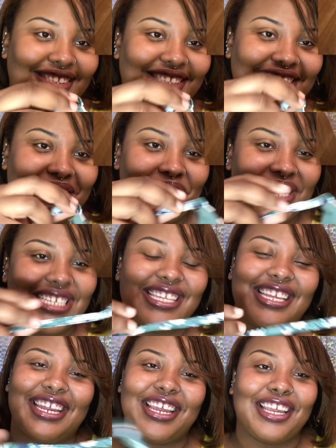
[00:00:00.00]
this piece
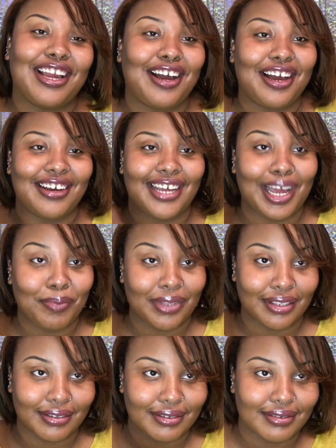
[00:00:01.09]
in it. Y'all, I'm a
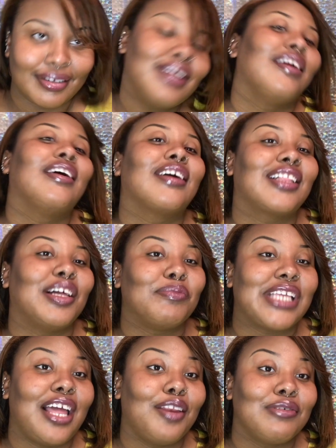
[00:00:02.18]
little
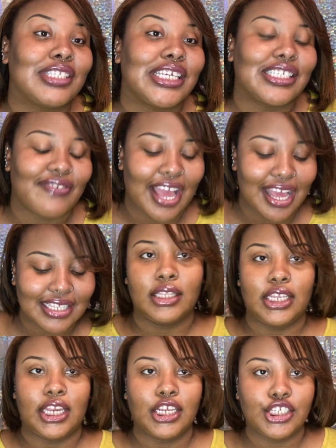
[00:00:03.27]
clumsy. I lose things fast.
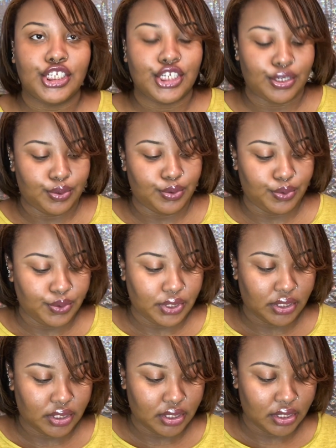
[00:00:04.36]
The next
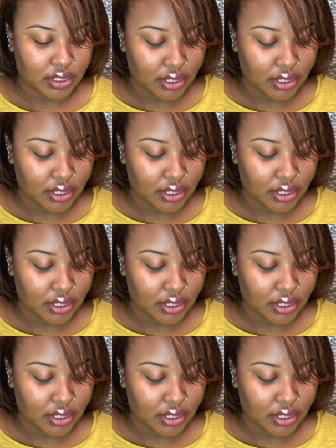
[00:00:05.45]
shoes